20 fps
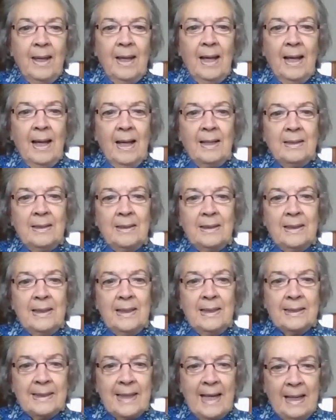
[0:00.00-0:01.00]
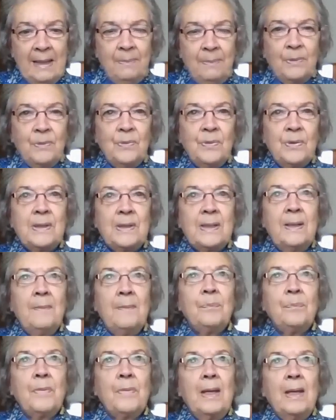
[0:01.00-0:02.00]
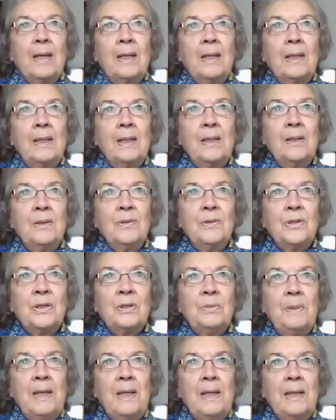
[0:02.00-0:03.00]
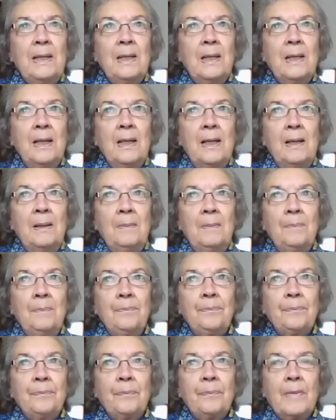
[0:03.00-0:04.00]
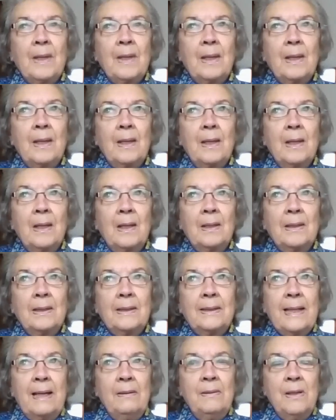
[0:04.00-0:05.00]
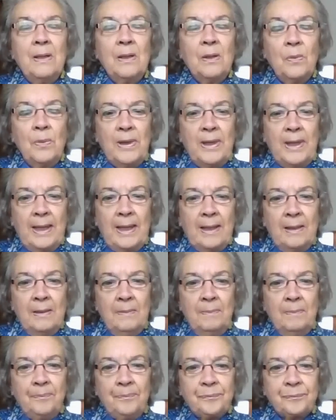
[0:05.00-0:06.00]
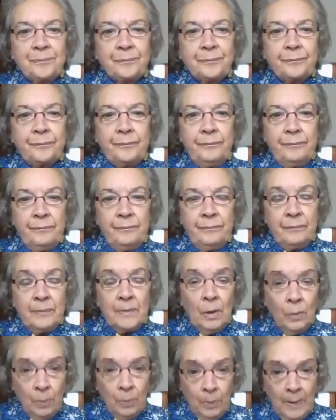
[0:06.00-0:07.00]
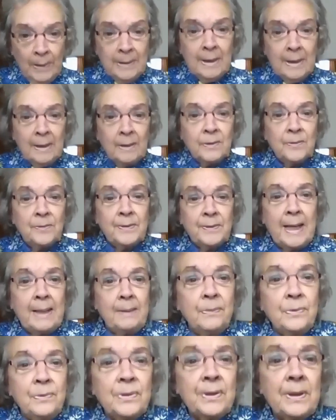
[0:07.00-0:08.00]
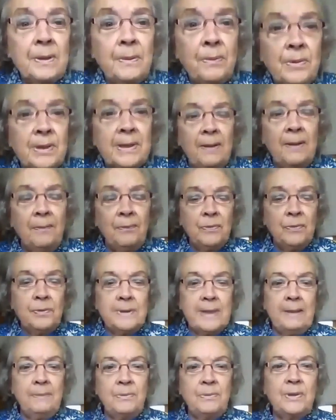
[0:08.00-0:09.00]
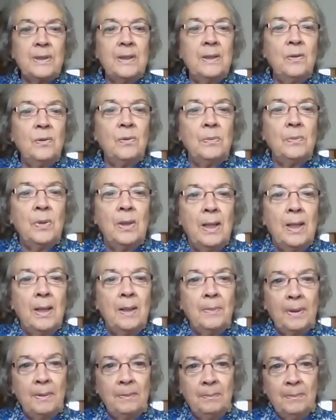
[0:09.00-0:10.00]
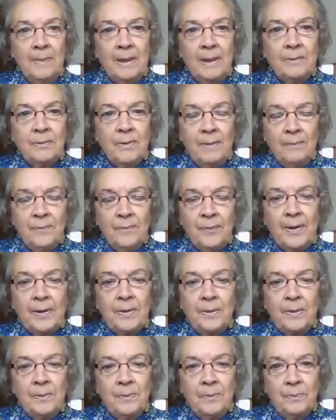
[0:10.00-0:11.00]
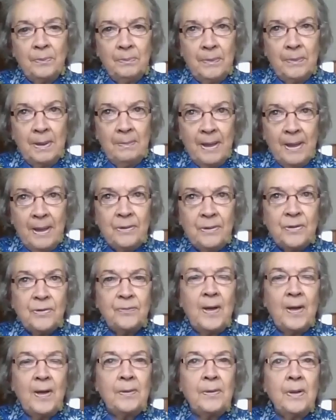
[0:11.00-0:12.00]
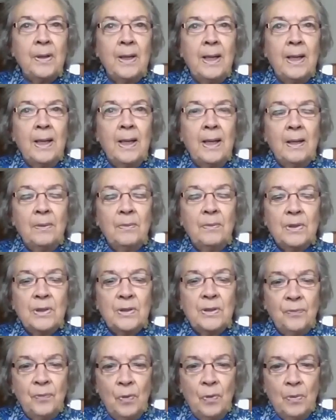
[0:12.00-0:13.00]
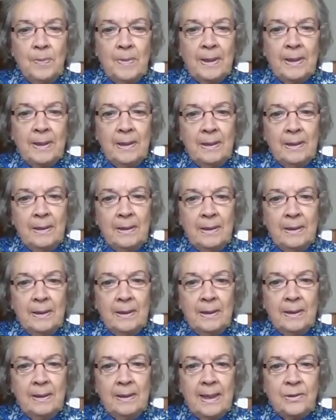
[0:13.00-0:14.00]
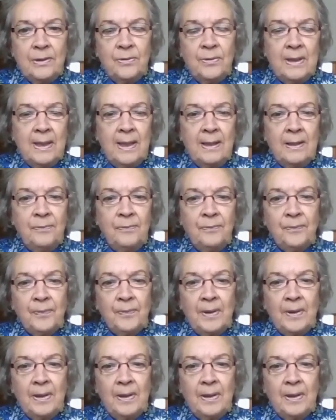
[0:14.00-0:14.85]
And these tables used to be um, down at Gwithian, or one lot of tables. There were several tables in Cornwall, but my grandfather, my mother's father, was a foreman later in life